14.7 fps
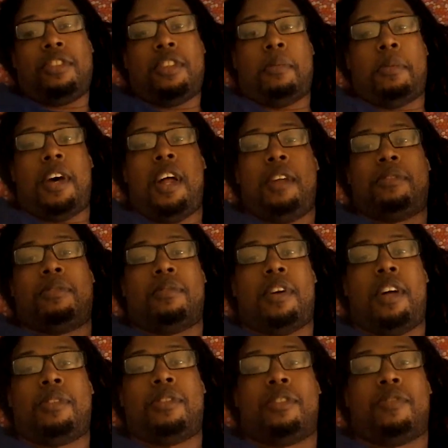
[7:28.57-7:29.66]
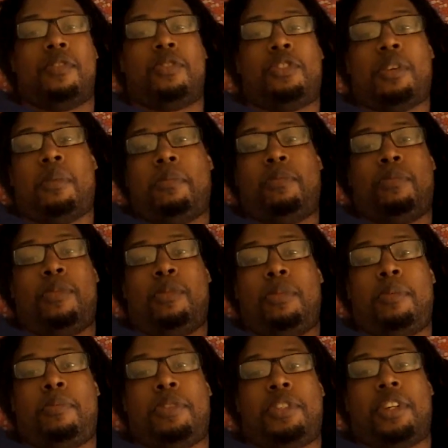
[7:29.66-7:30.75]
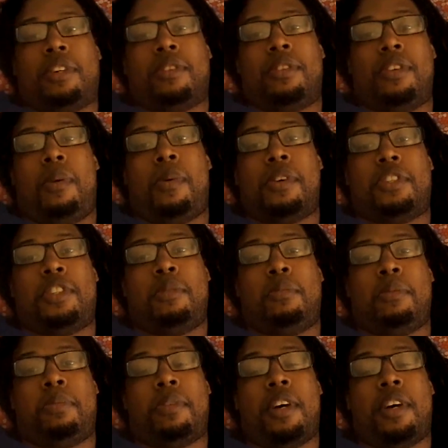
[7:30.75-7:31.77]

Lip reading: I don't know. If there was something in particular y'all want to see me play,